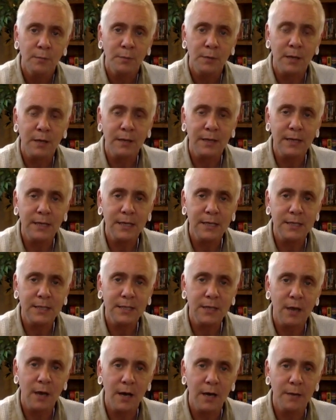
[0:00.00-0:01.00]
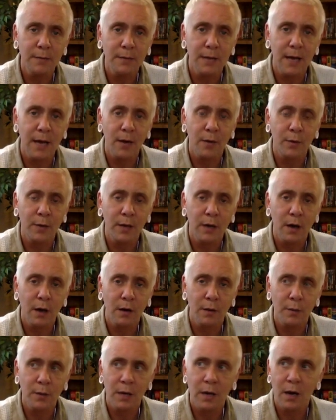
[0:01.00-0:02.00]
But I think it's time now. We
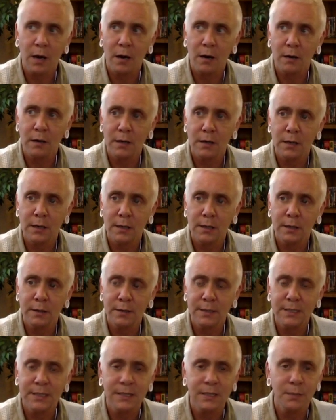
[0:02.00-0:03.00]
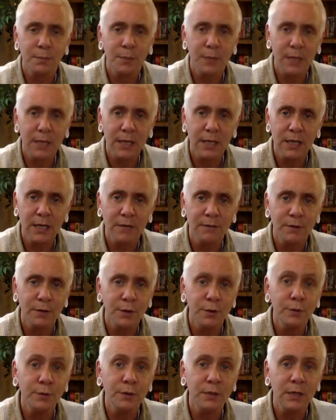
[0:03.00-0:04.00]
are, this is the beginning of a
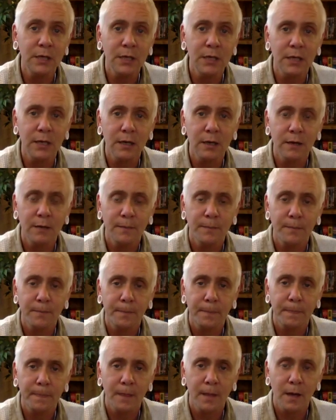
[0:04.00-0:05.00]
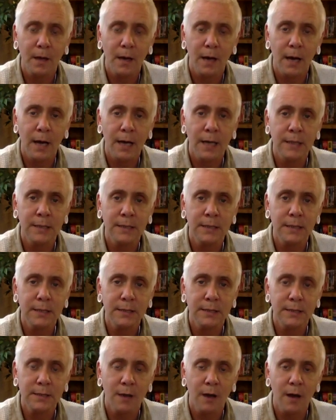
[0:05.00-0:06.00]
new year, and
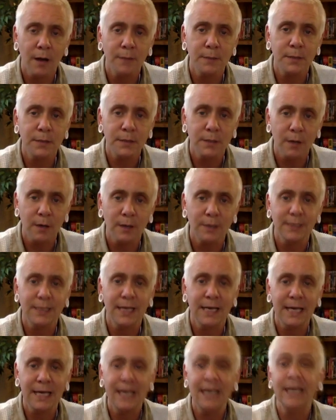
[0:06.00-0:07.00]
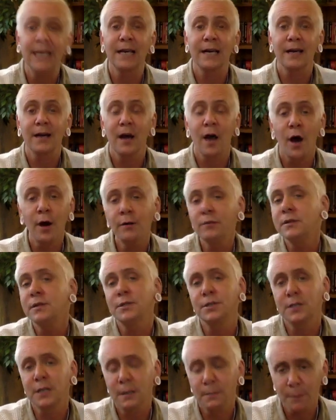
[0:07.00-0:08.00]
it's time to start taking
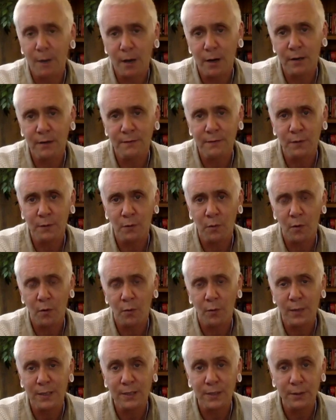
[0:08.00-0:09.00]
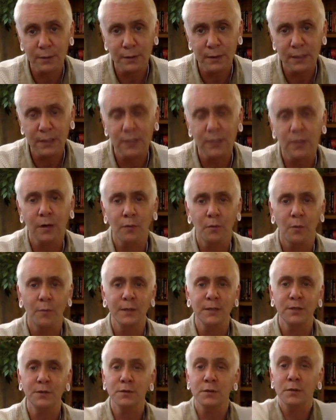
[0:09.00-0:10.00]
ownership over what we're doing, what
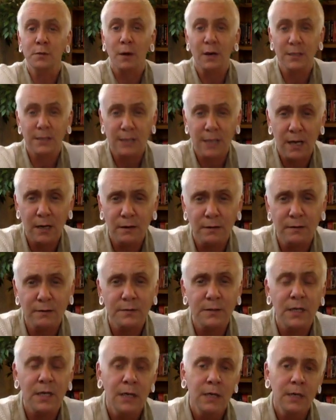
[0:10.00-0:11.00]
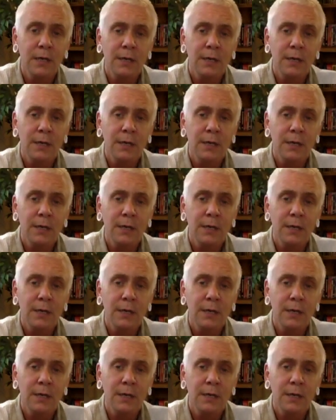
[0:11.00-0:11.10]
we do to ourselves,